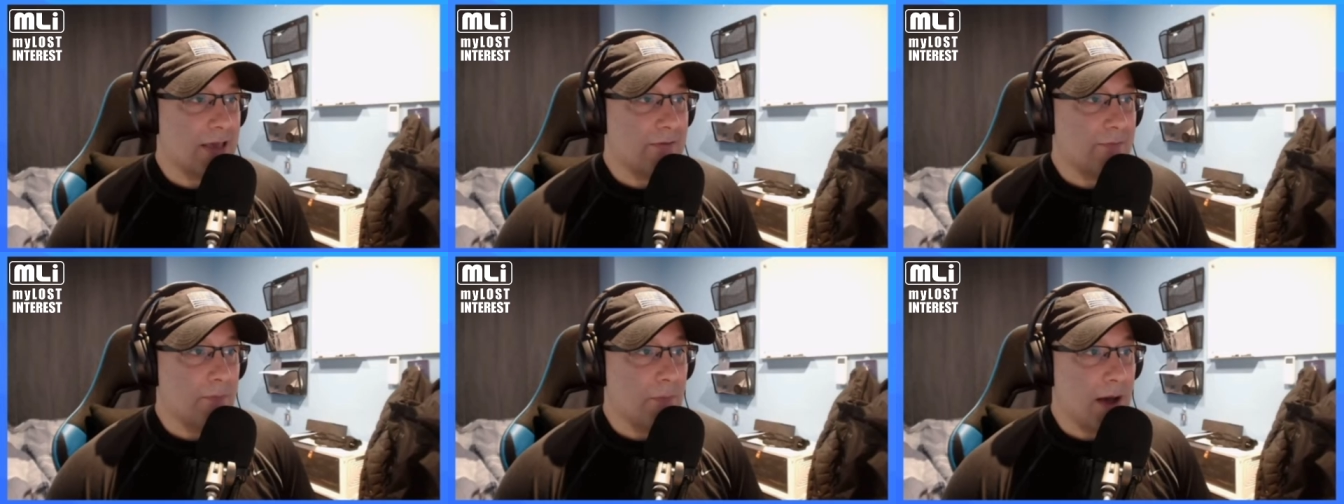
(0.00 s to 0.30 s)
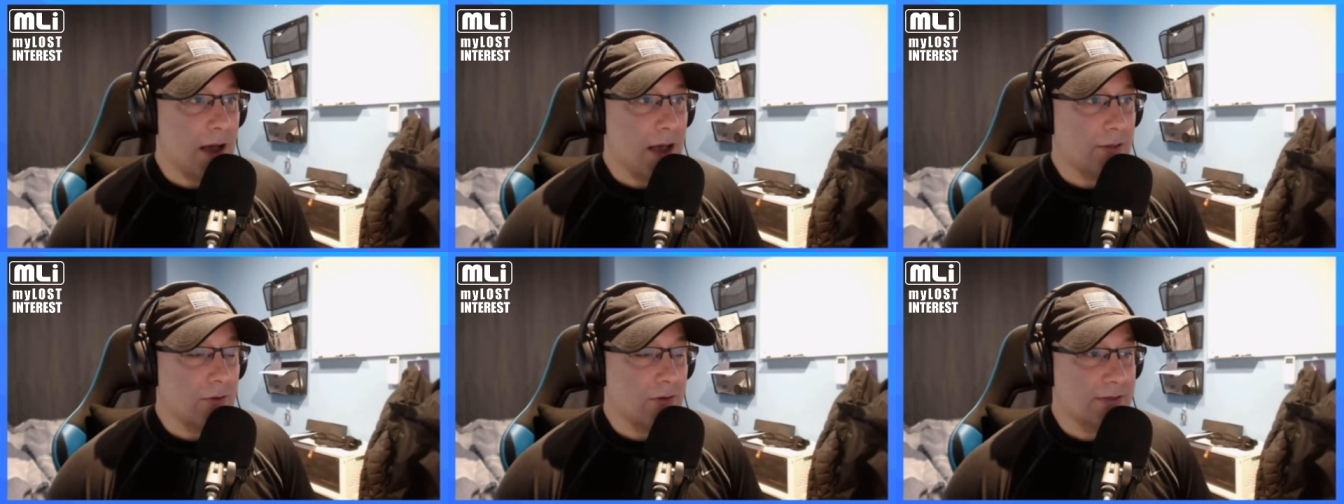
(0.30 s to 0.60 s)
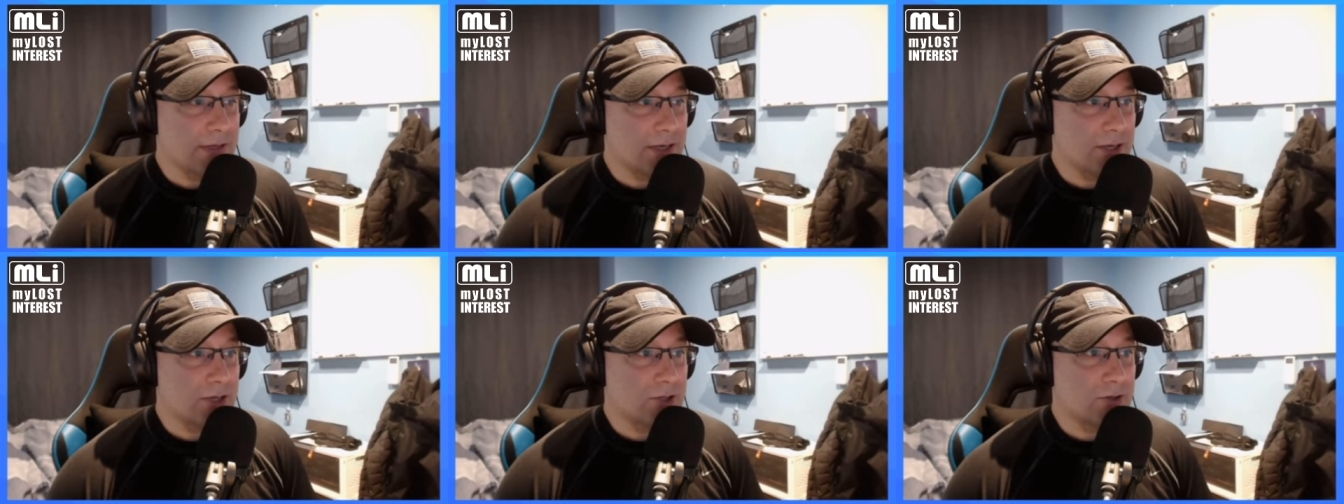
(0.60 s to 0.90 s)
my
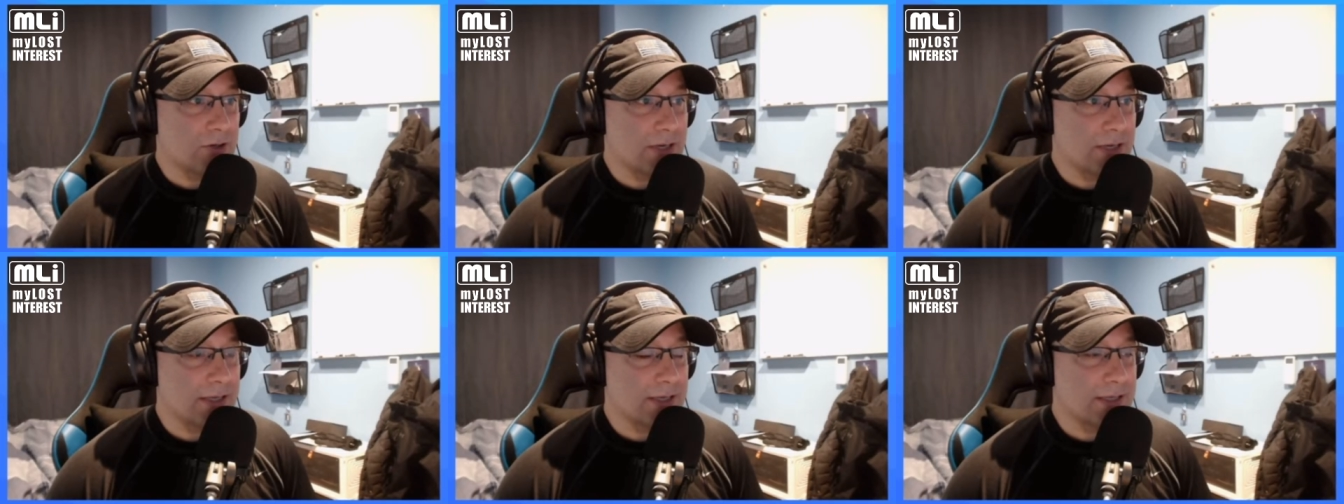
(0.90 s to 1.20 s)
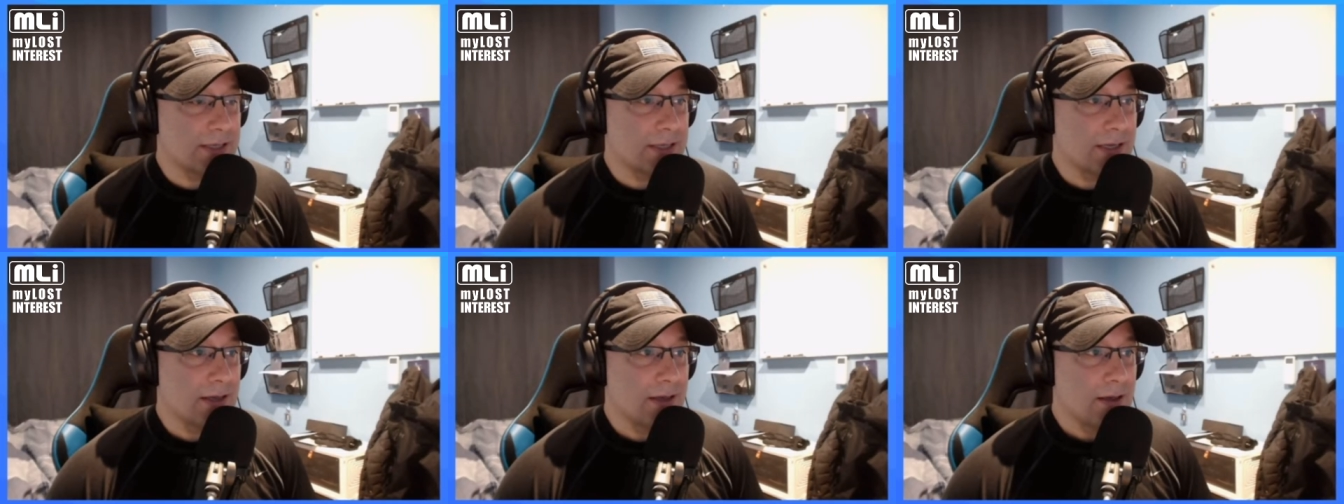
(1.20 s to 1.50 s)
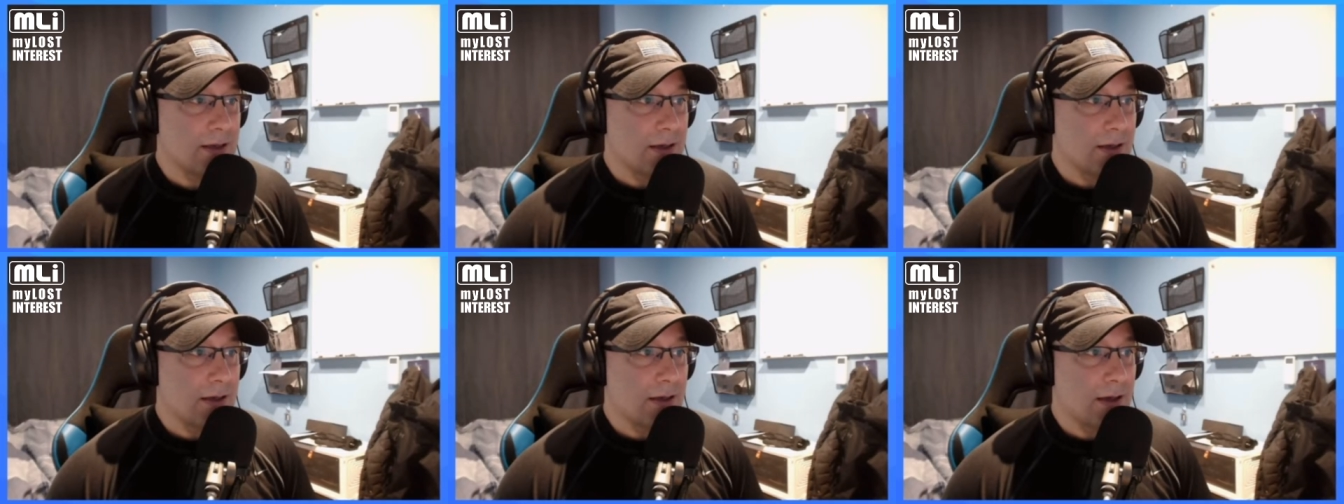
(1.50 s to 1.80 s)
lost interest
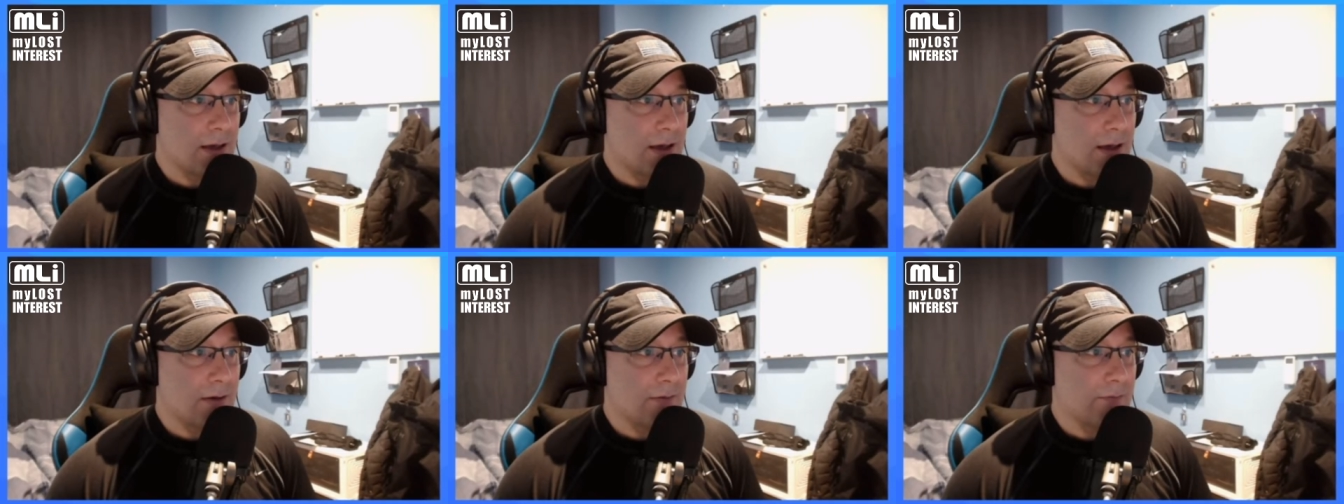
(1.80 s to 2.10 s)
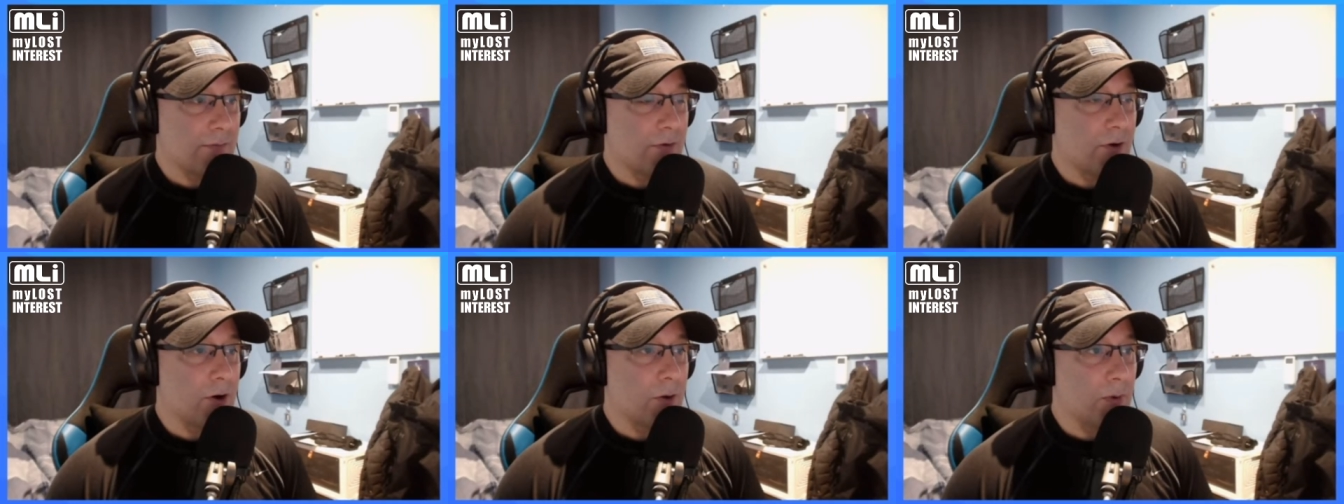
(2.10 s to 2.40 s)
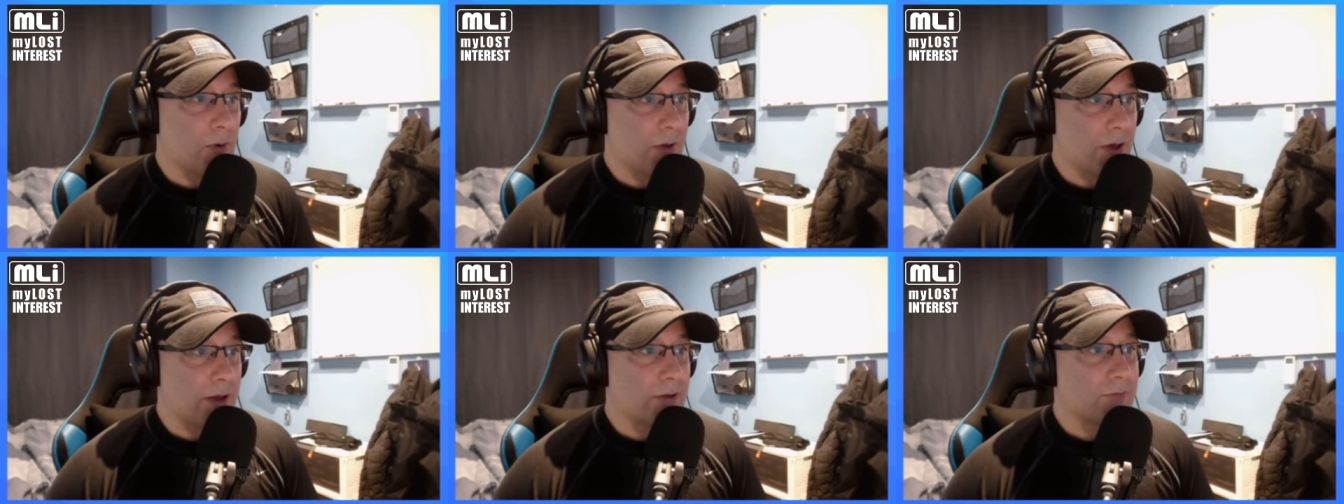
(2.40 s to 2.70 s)

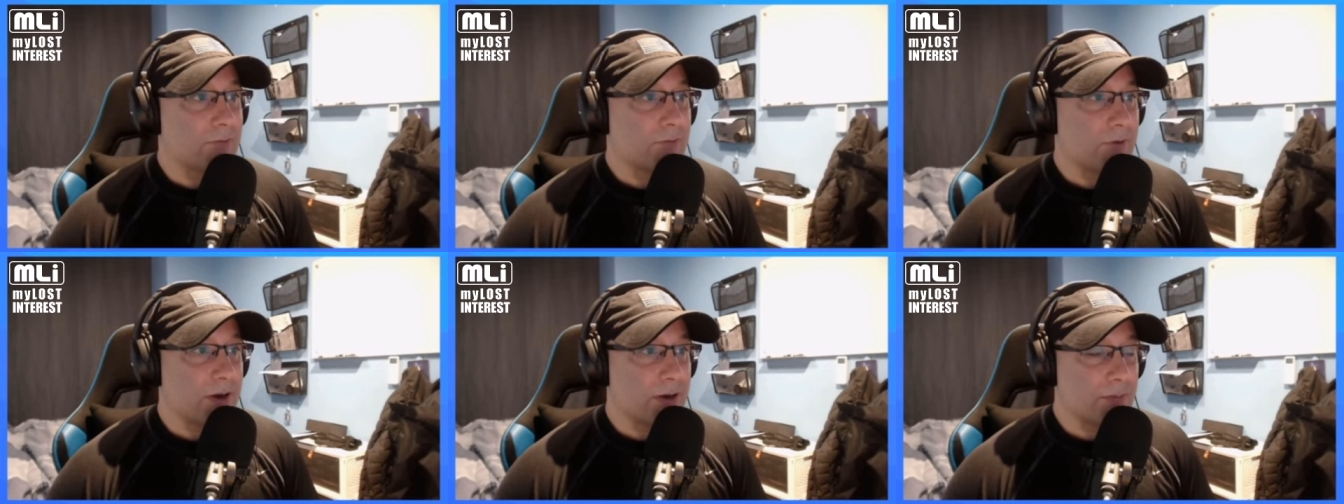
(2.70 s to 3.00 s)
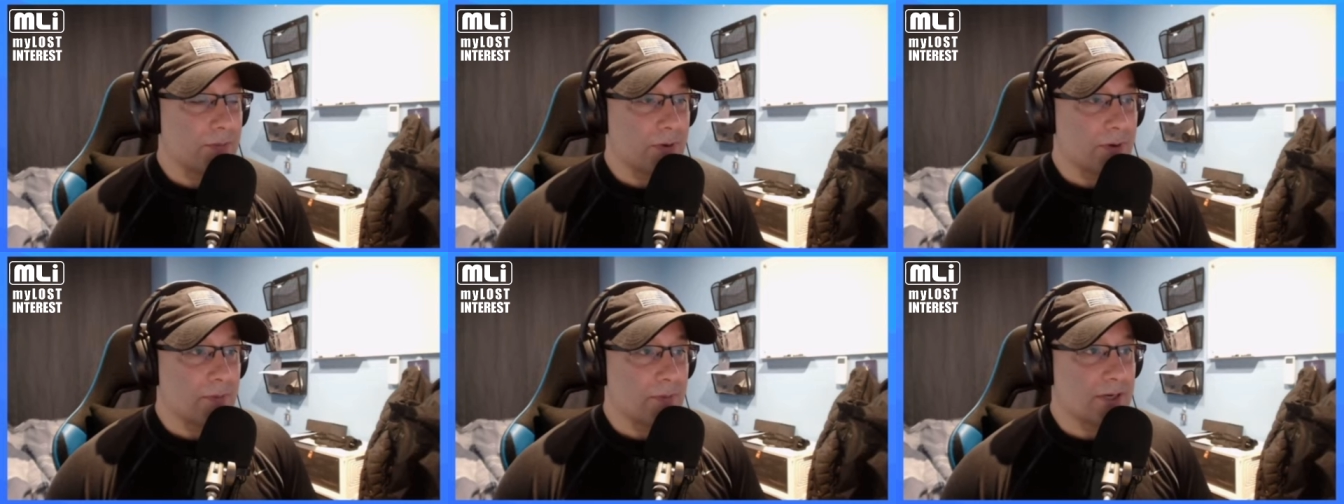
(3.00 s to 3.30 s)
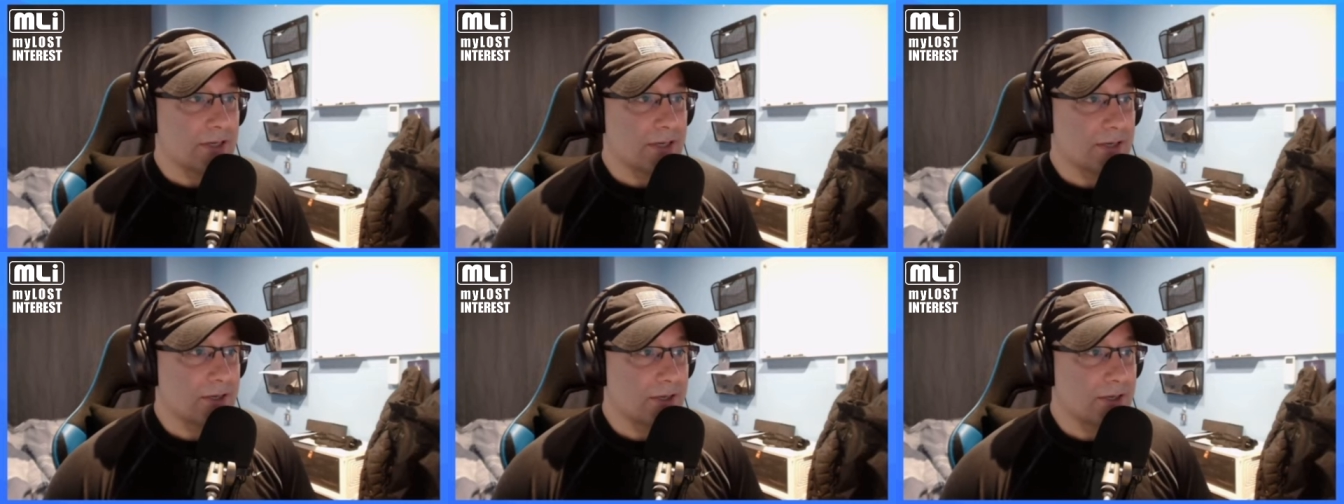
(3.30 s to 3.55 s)
verbal and written permission